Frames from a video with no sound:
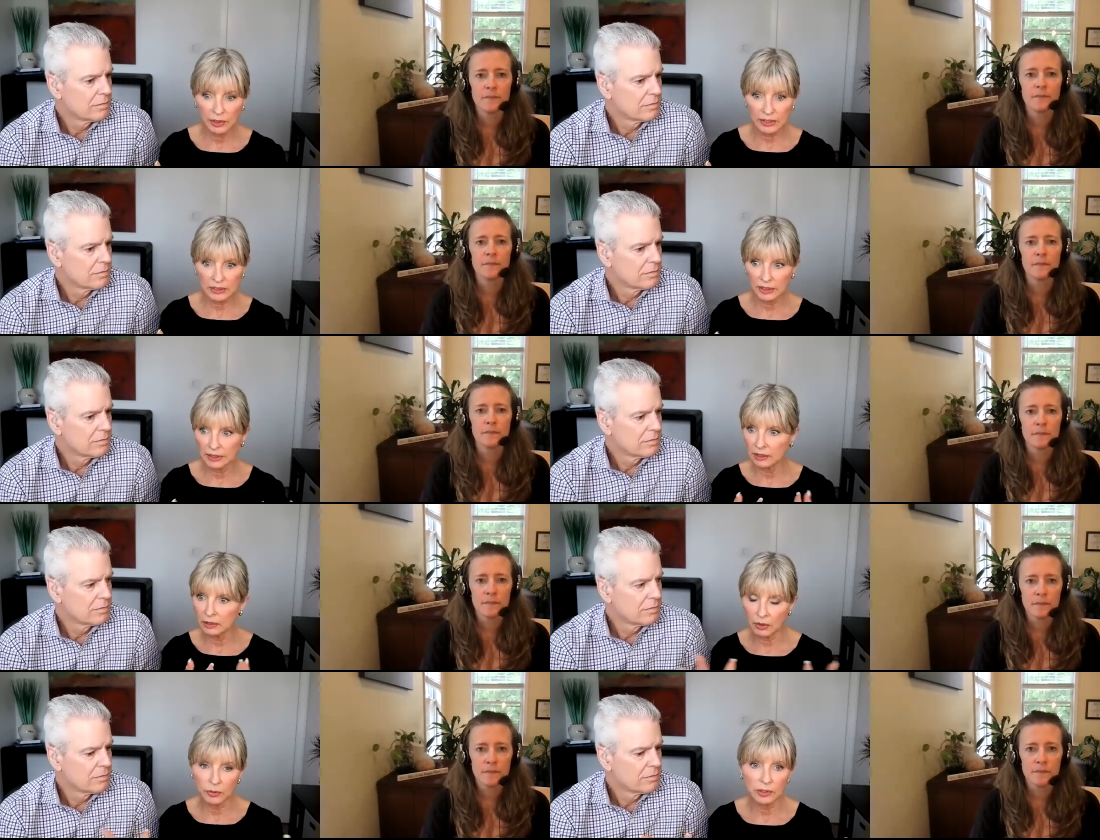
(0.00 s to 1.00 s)
Speaker 1: to
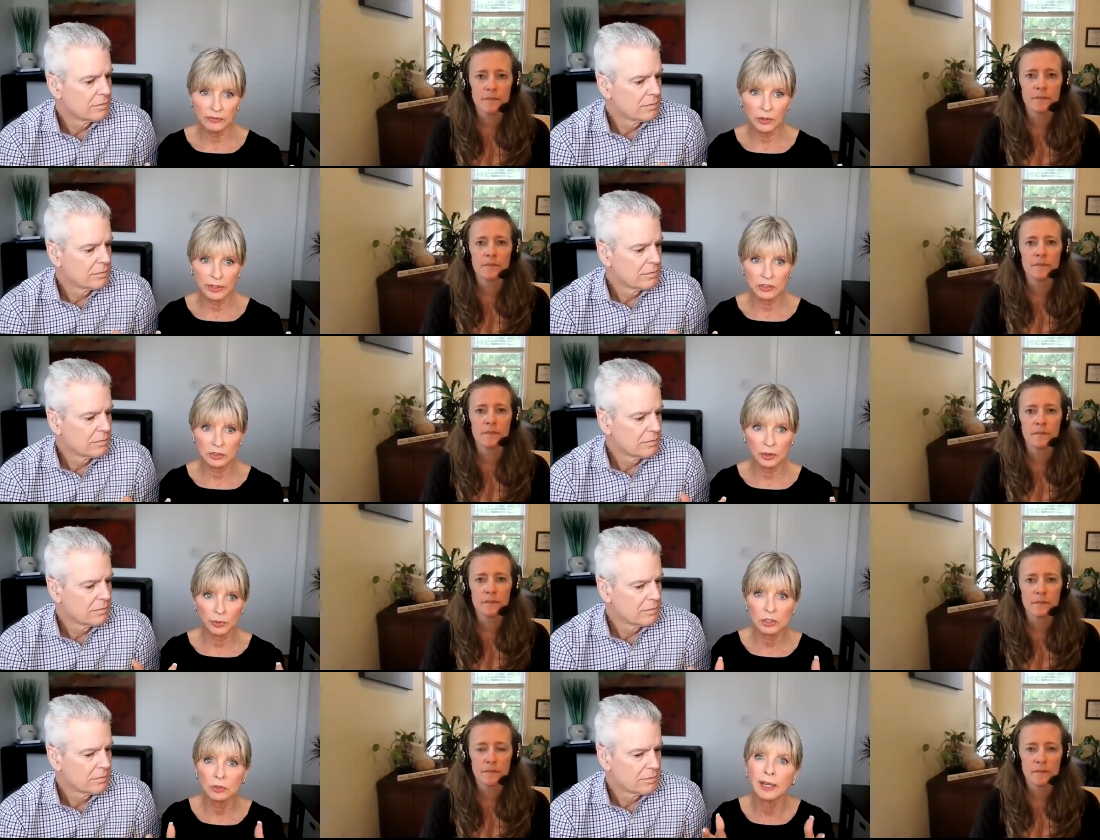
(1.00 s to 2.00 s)
study, go in the vocation they
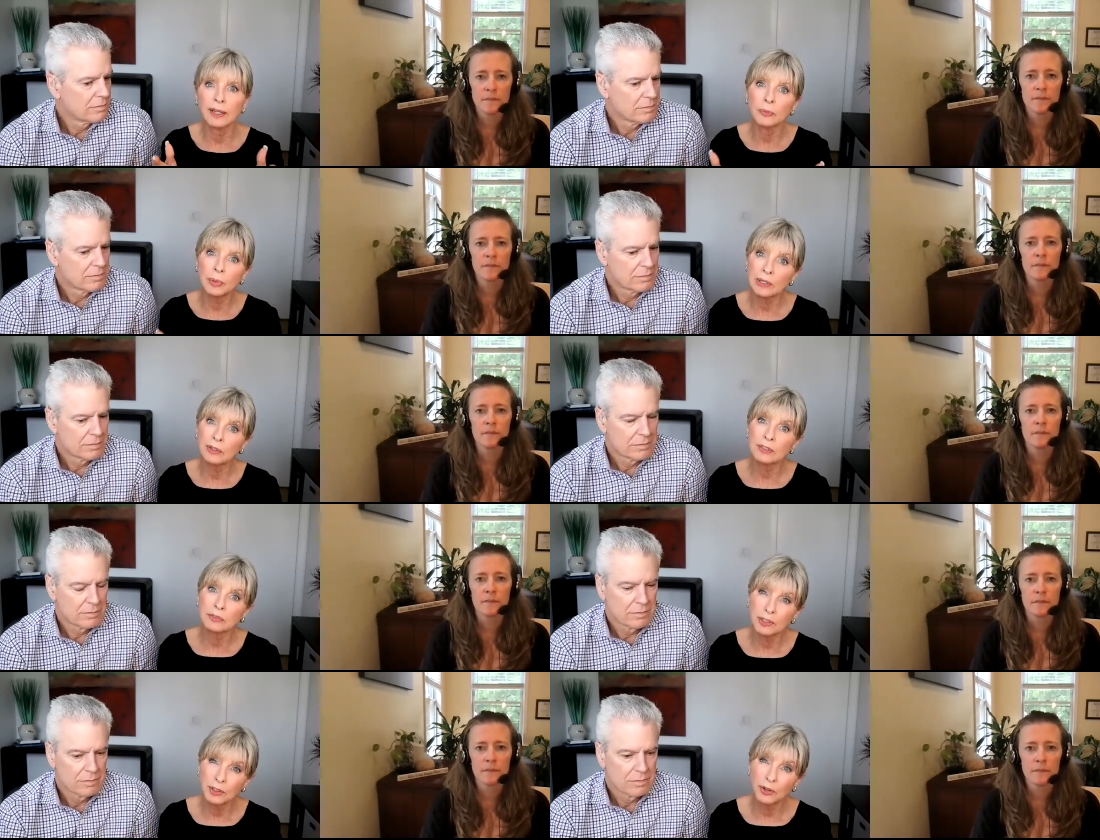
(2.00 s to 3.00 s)
want to, and the parents
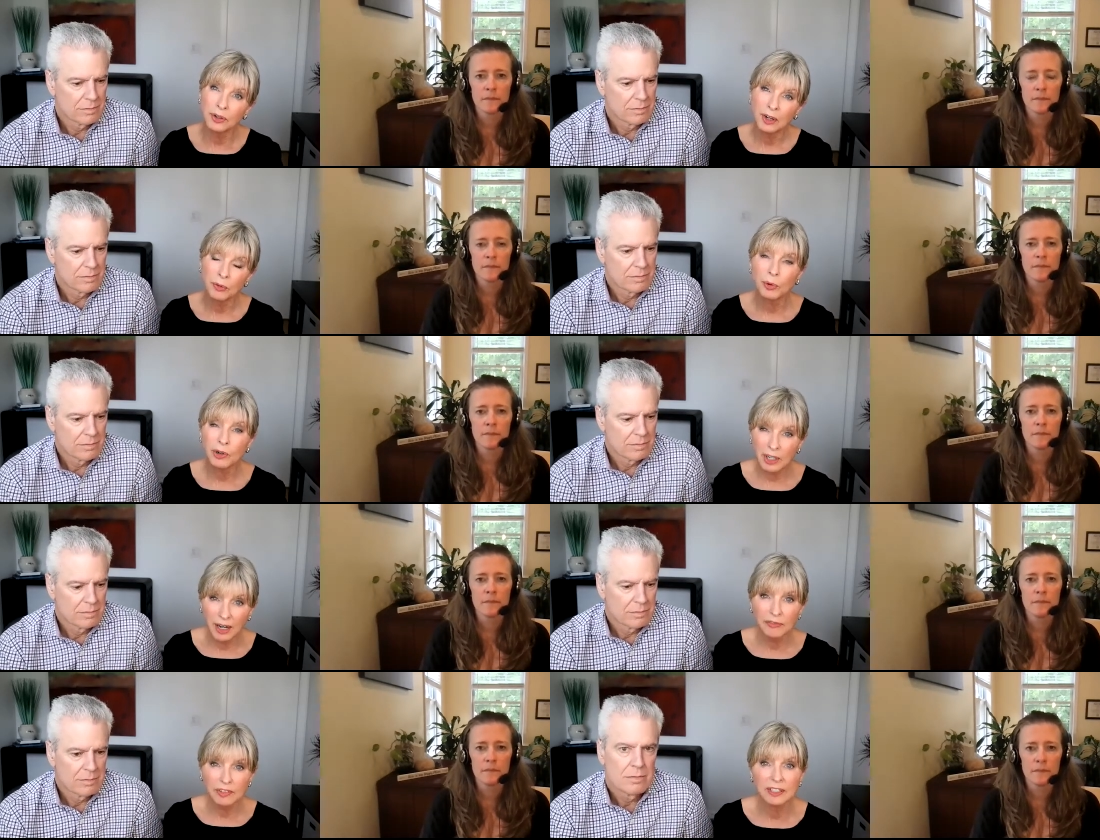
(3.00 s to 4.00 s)
feel more
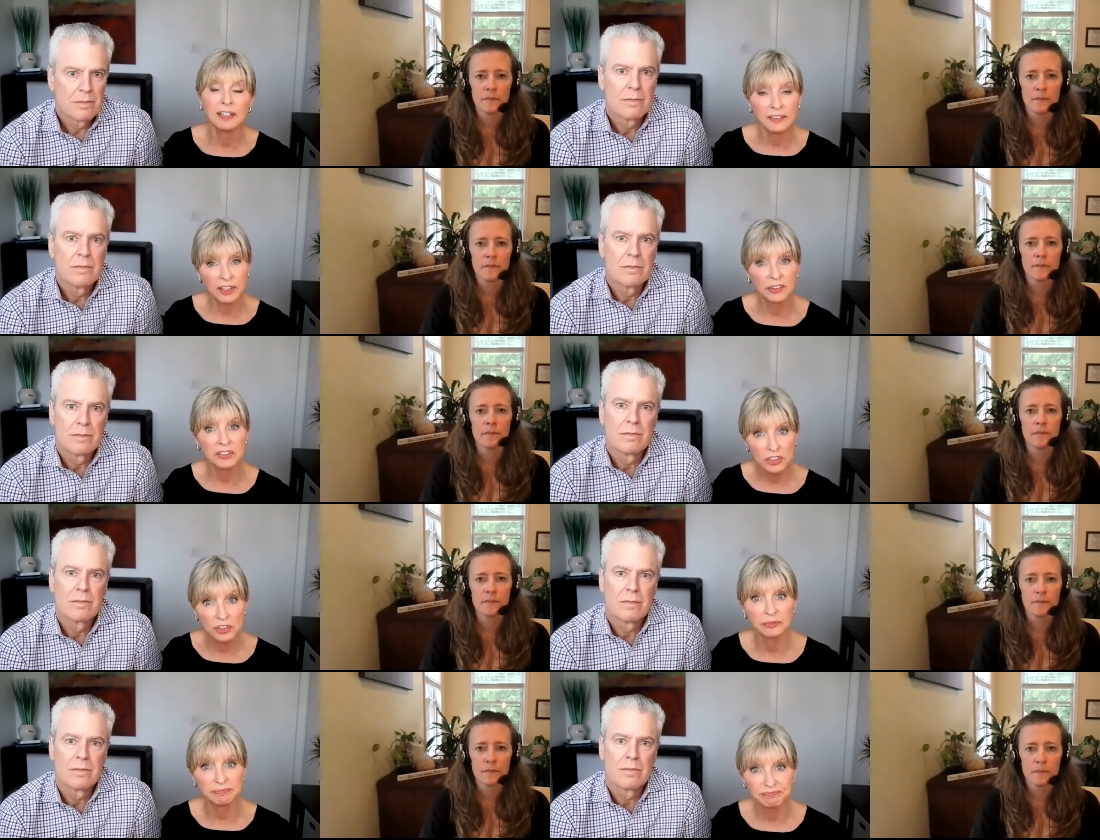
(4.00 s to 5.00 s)
confident in their
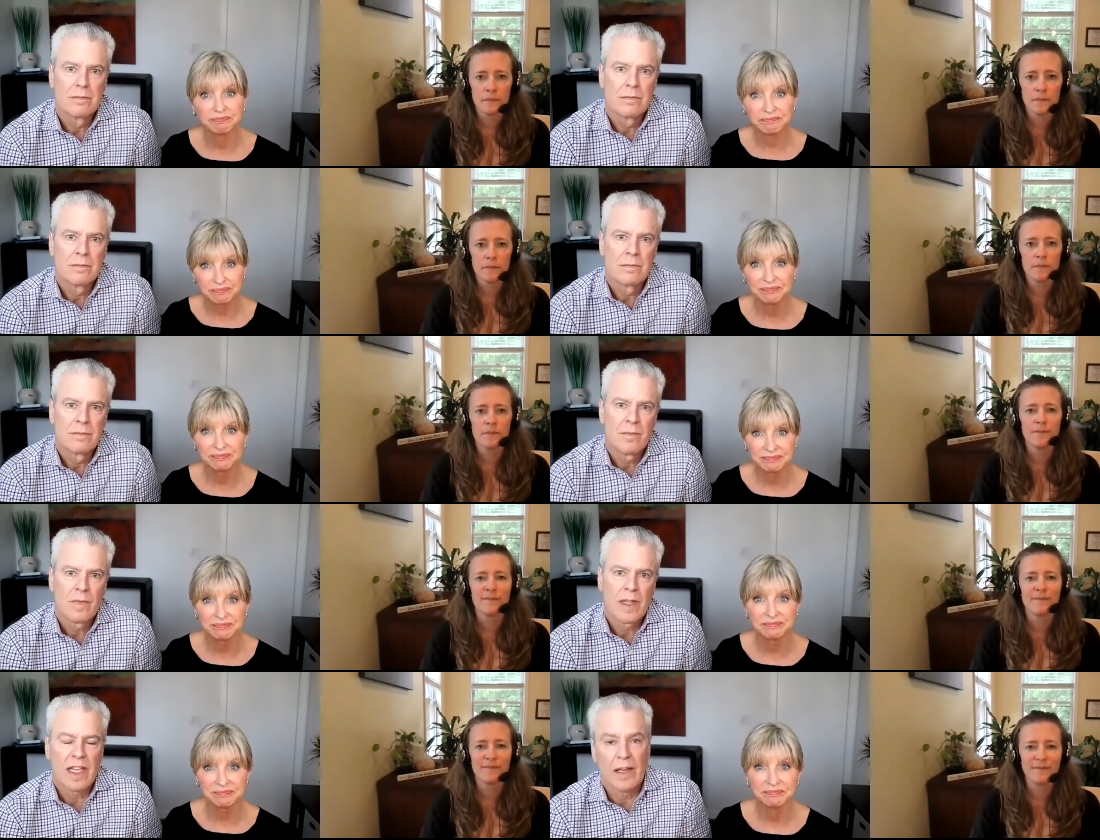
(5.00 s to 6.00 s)
decision.
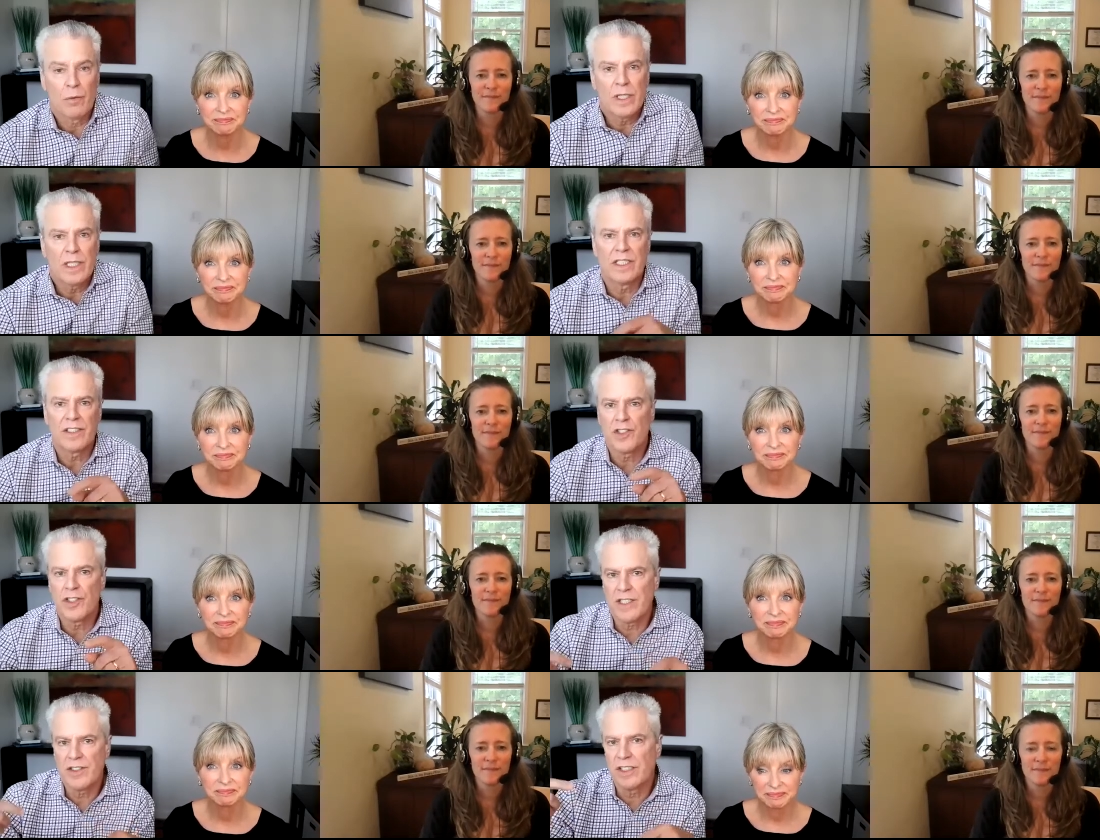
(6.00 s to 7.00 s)
It
Speaker 2: really does
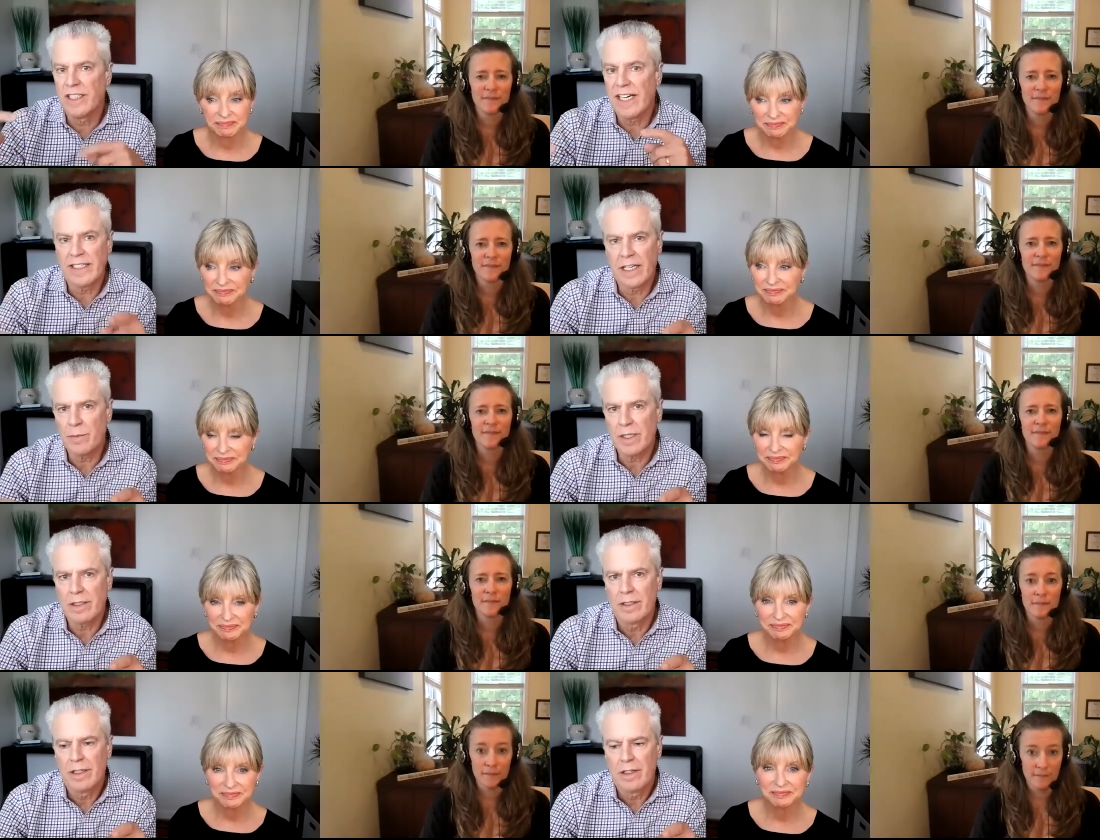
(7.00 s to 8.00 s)
change the
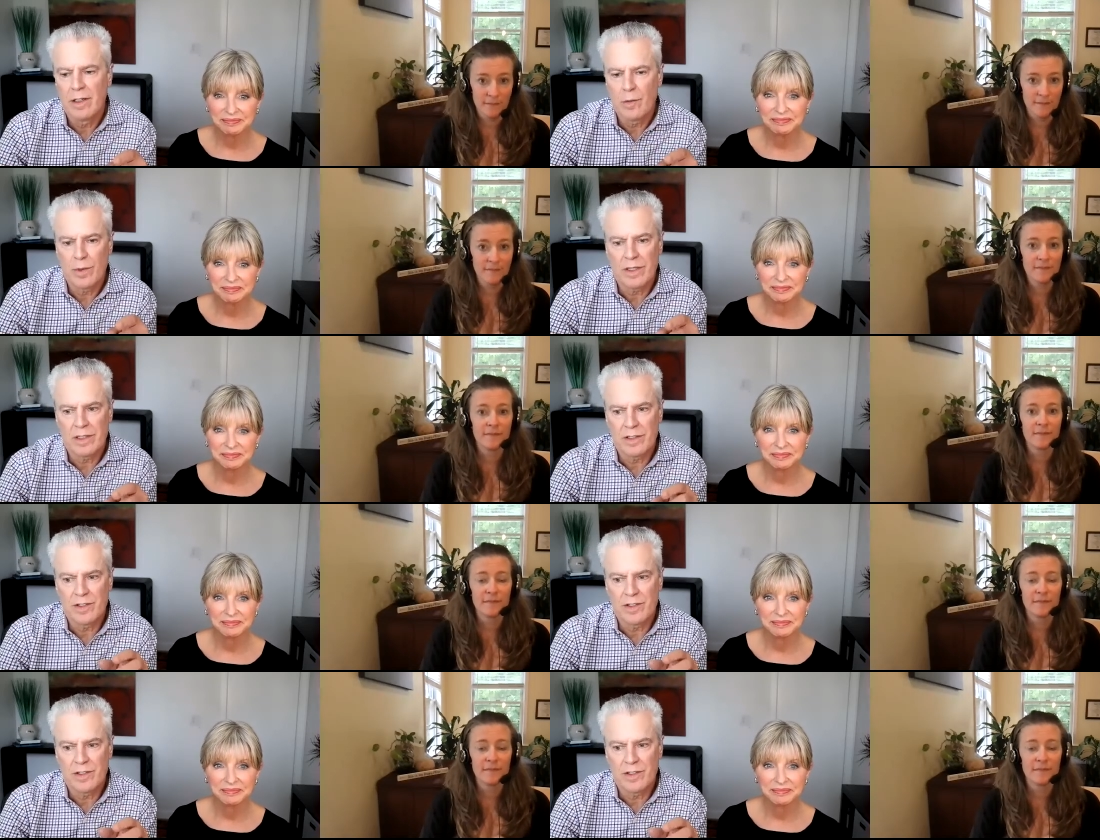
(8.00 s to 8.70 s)
dynamic because